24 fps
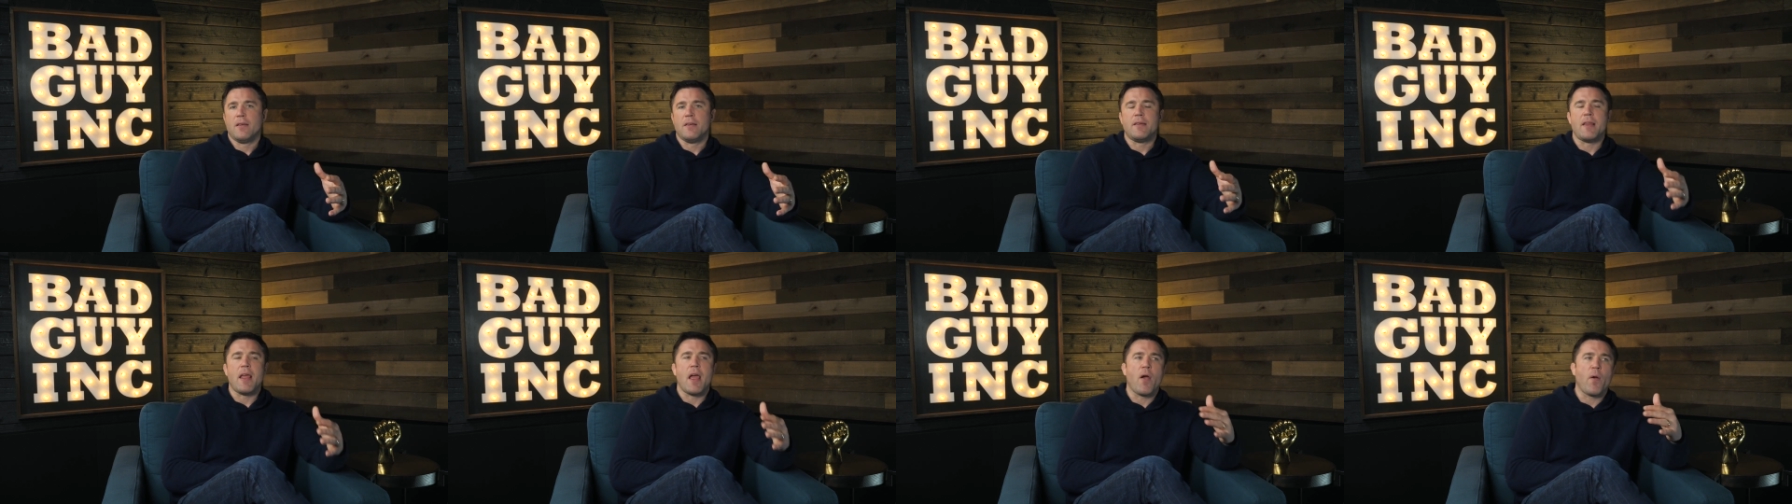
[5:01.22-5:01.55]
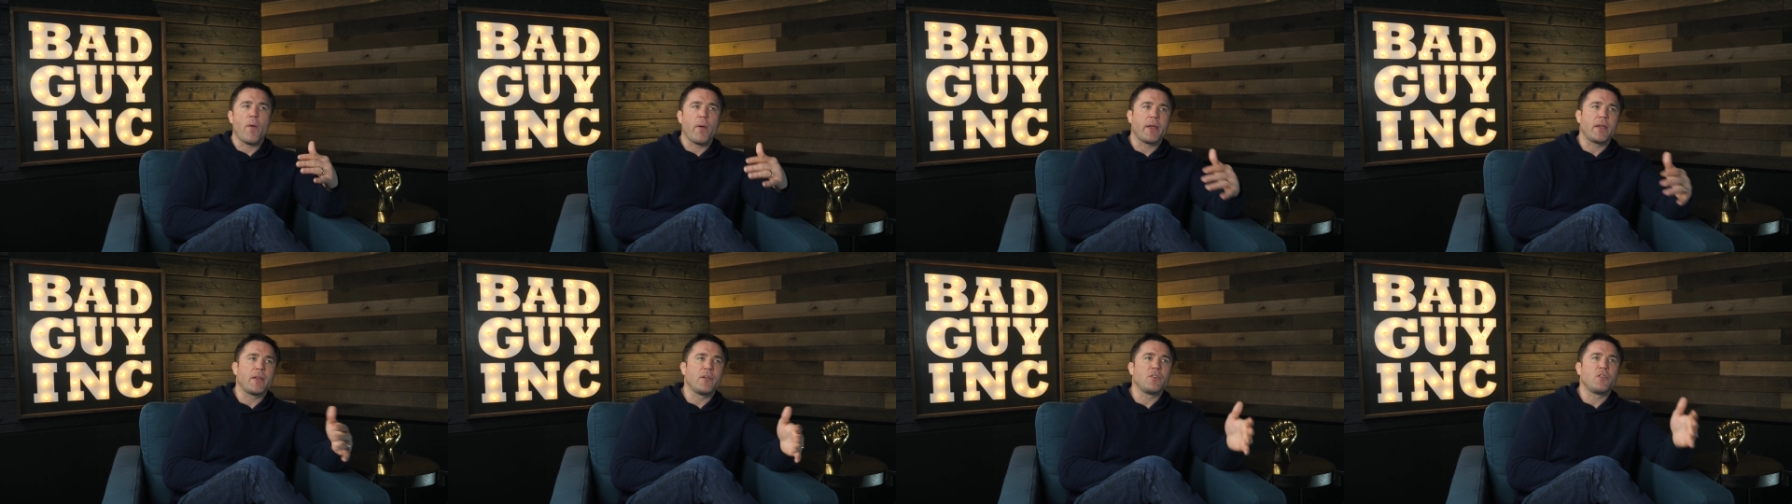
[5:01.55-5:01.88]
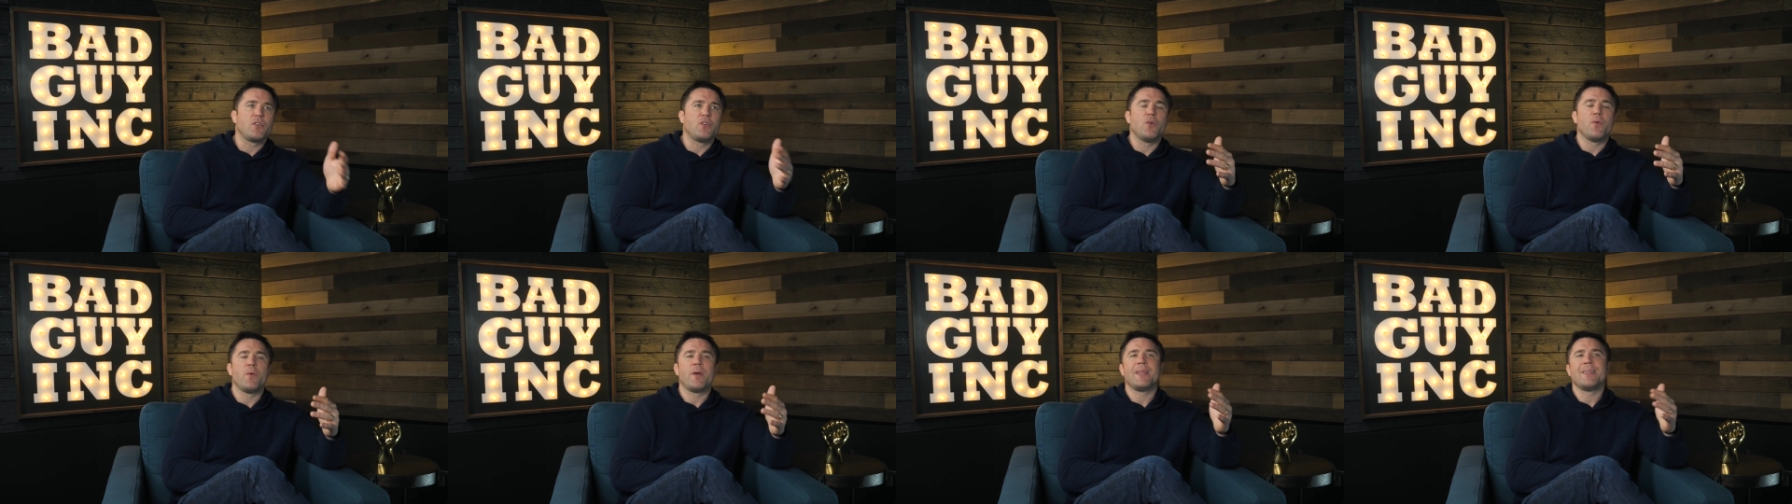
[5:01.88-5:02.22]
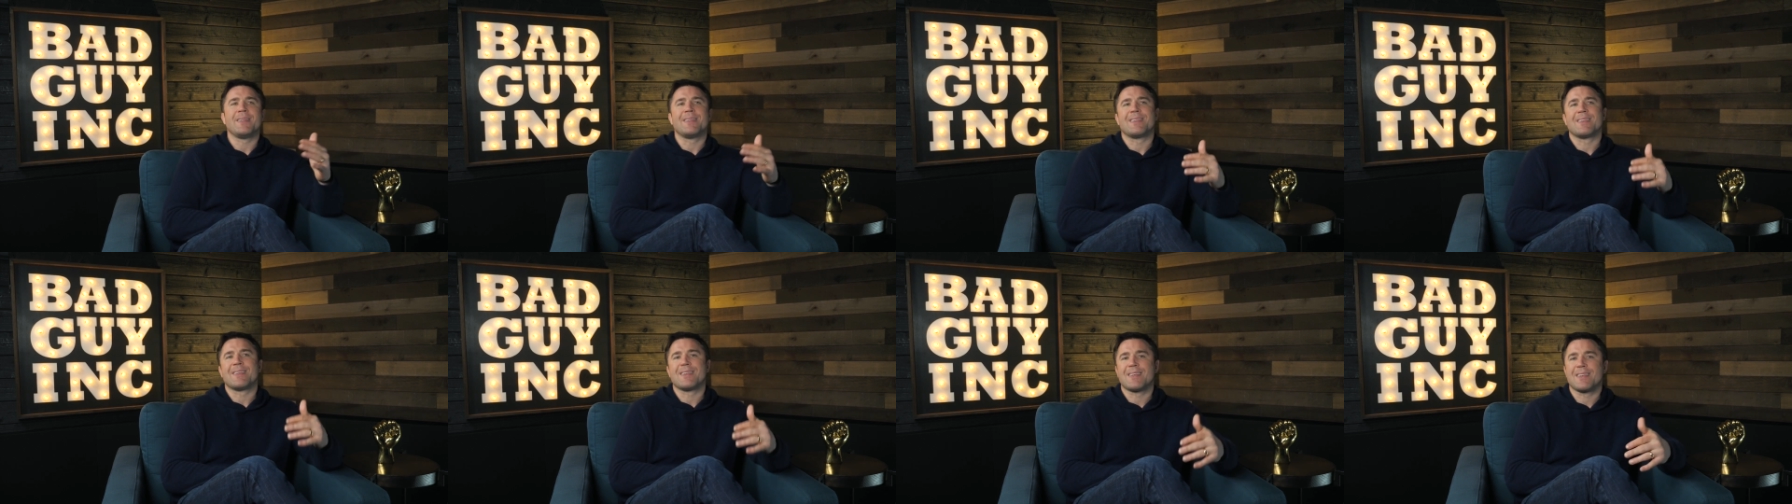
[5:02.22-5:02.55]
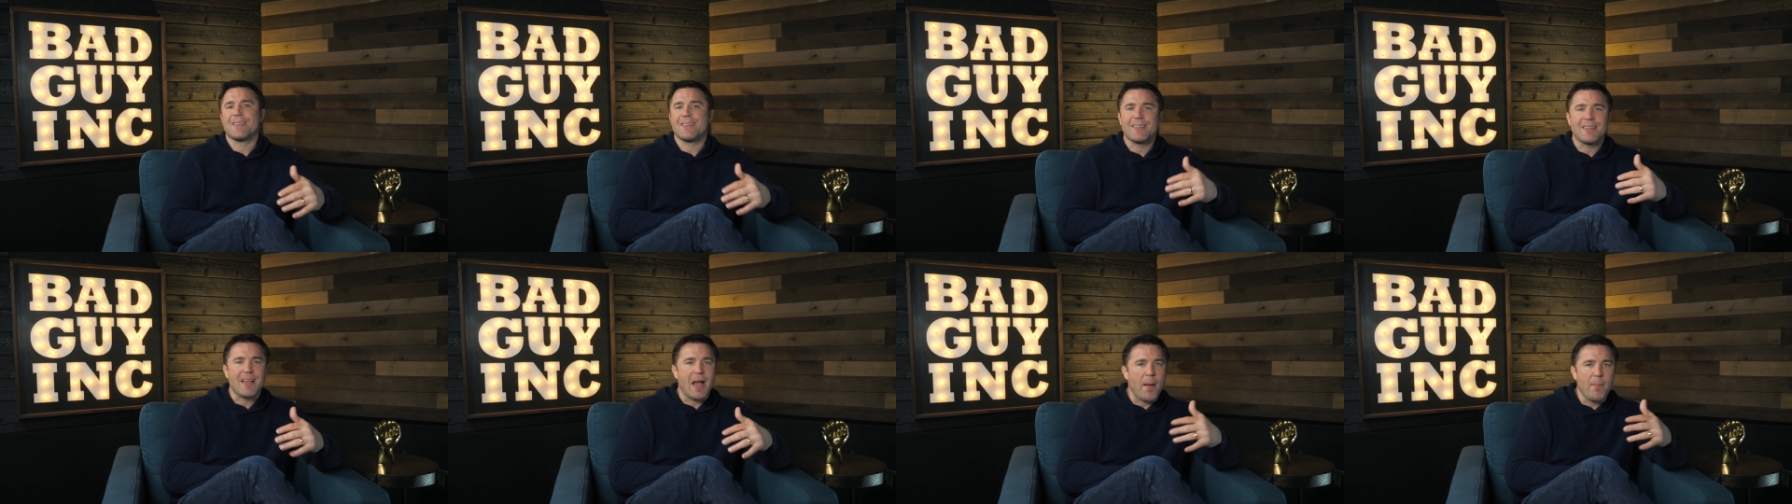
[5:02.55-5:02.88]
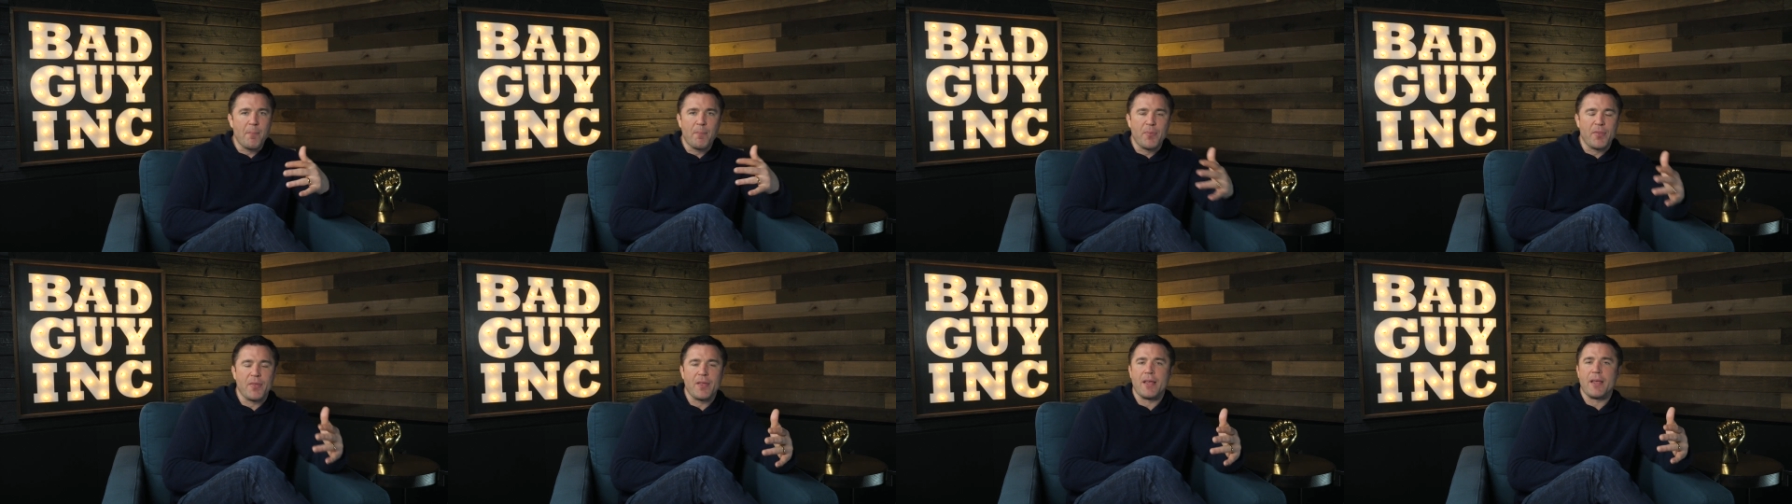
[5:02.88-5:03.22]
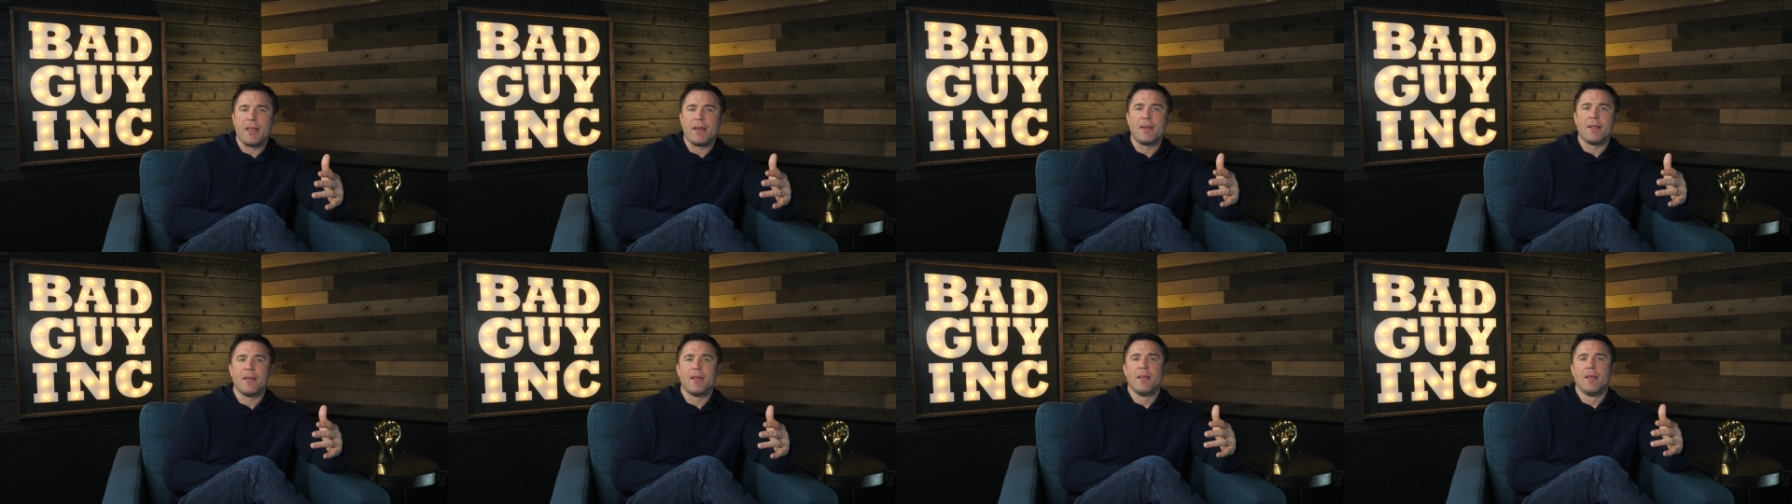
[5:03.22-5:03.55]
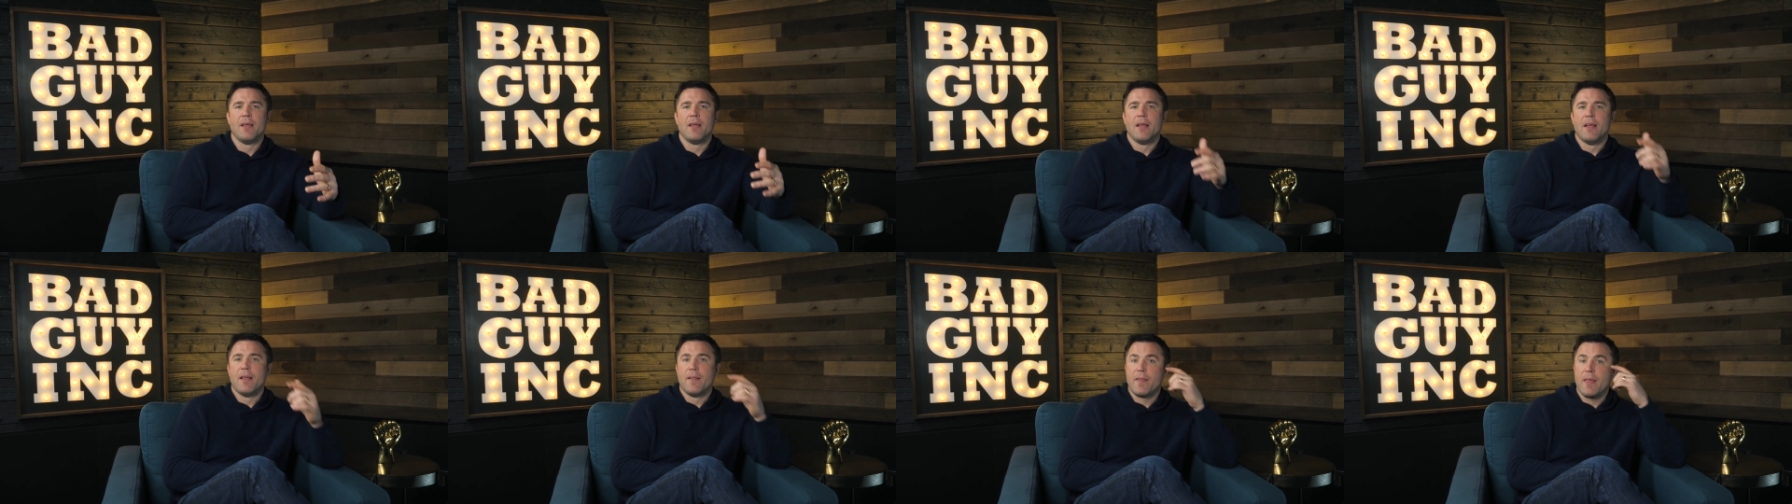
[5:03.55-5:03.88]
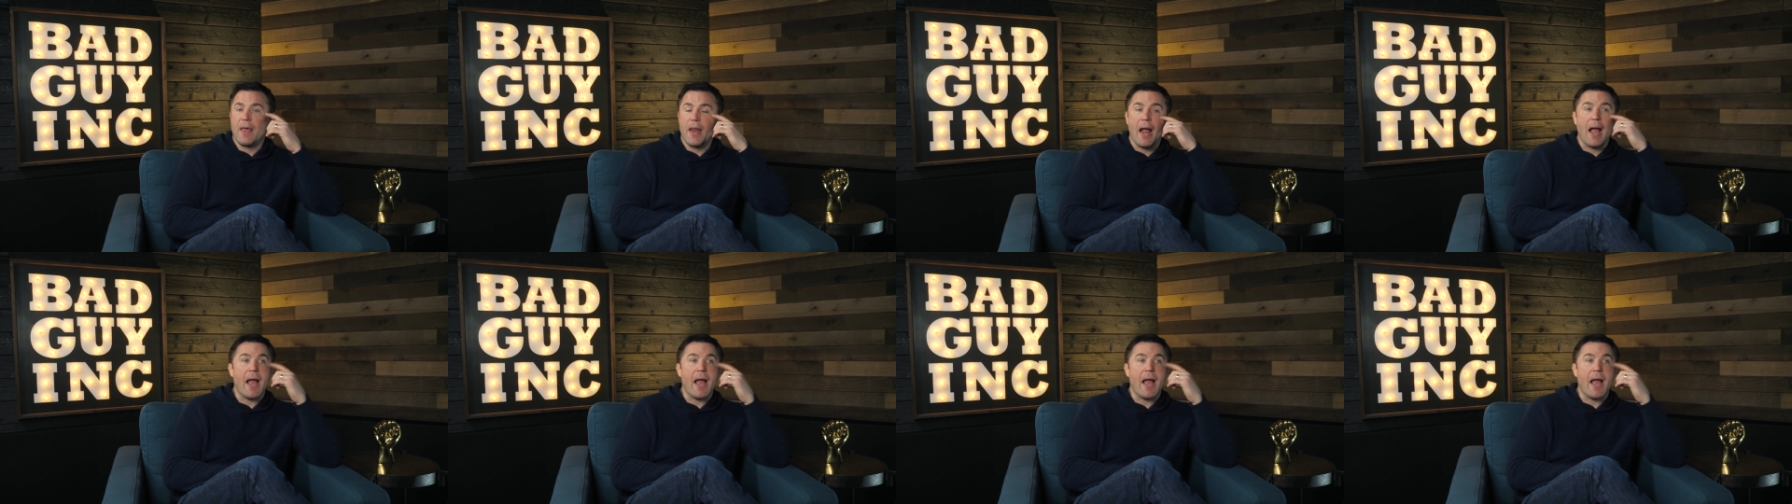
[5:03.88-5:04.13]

Derrick is doing something that